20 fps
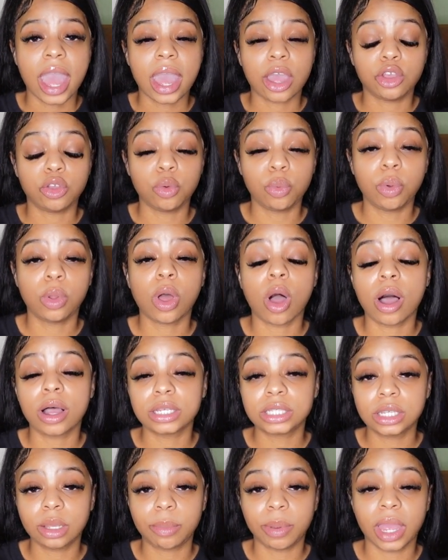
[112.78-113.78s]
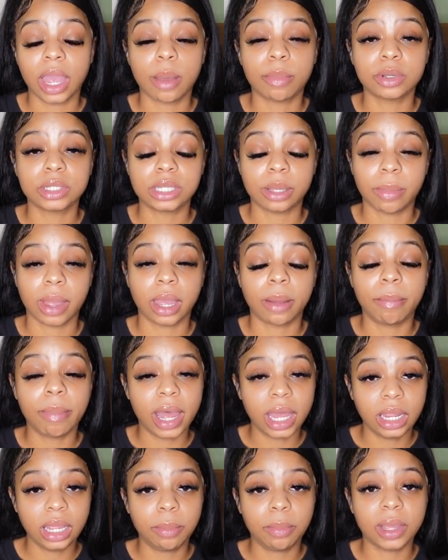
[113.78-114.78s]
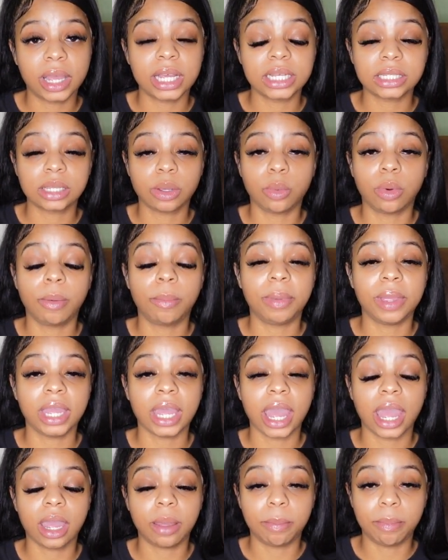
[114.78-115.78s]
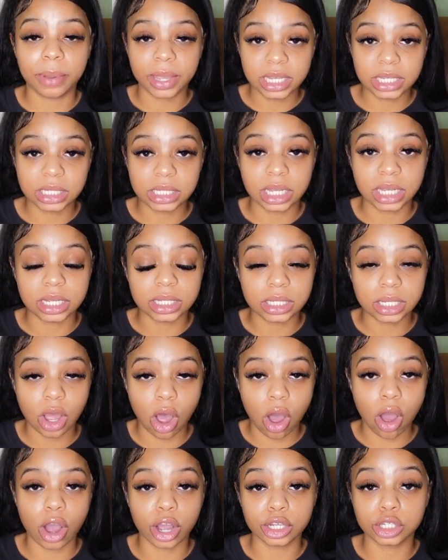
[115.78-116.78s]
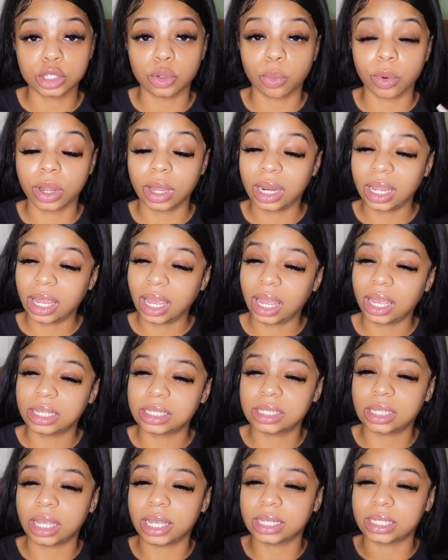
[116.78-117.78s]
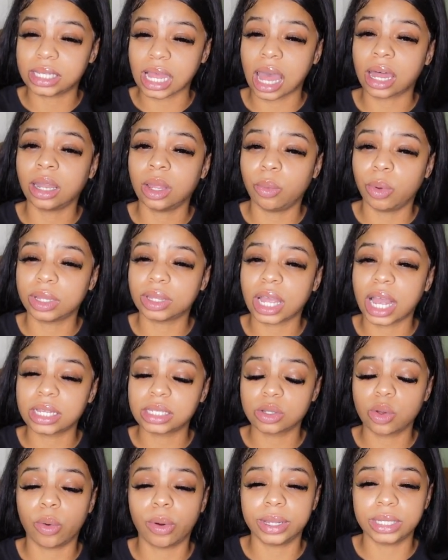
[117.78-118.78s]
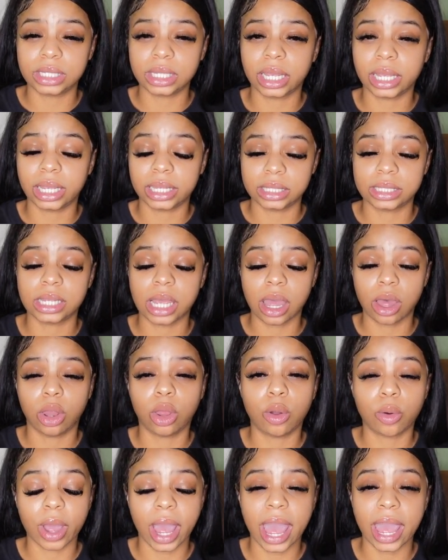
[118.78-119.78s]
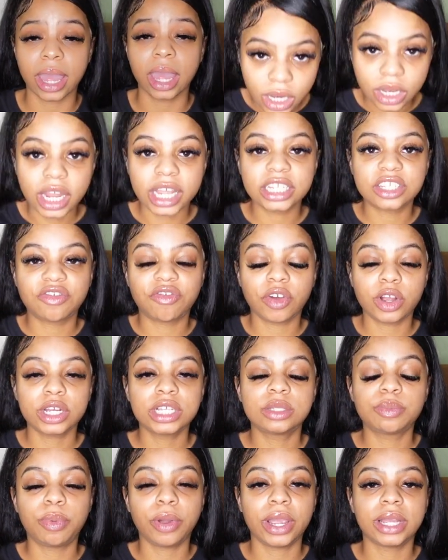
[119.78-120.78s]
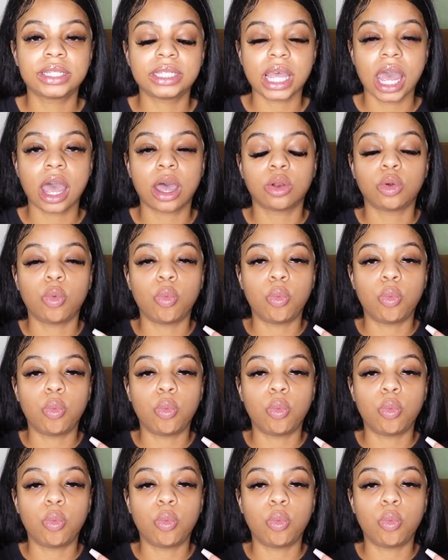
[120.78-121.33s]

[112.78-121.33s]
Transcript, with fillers: you will also be able to make money because it will be a business car. So we're going to get into exactly what that's going to entail, okay? Let's first break down